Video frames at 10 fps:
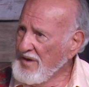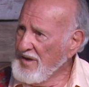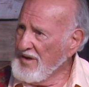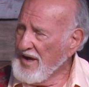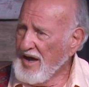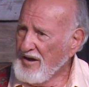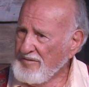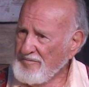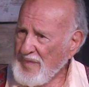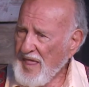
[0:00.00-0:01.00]

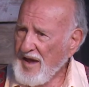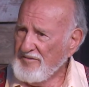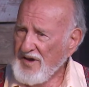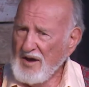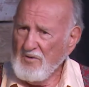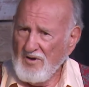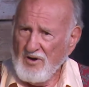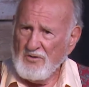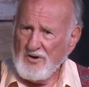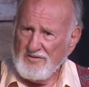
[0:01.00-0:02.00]
Now, if I were
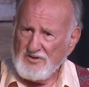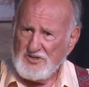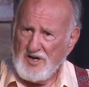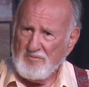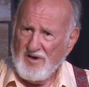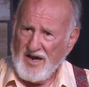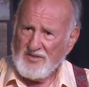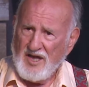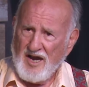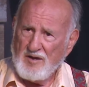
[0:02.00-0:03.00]
owner of a ship back
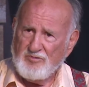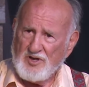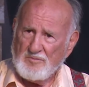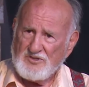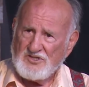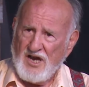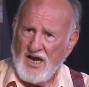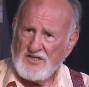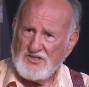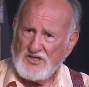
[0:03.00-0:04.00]
then, I'd put up a
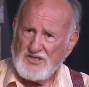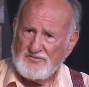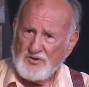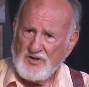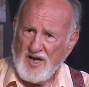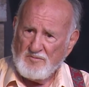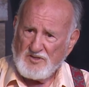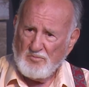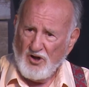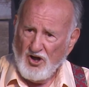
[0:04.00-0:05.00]
sign that says, if your name
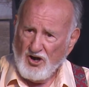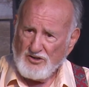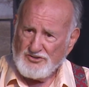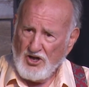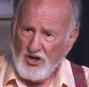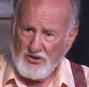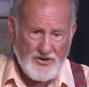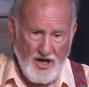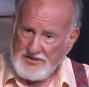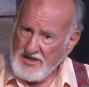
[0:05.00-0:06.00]
is Paul or Saul,
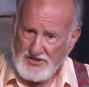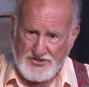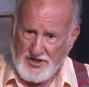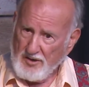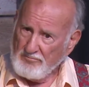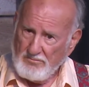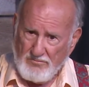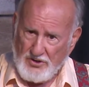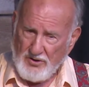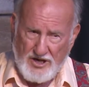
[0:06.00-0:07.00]
not this ship.
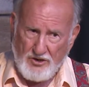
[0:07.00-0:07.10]
You ain't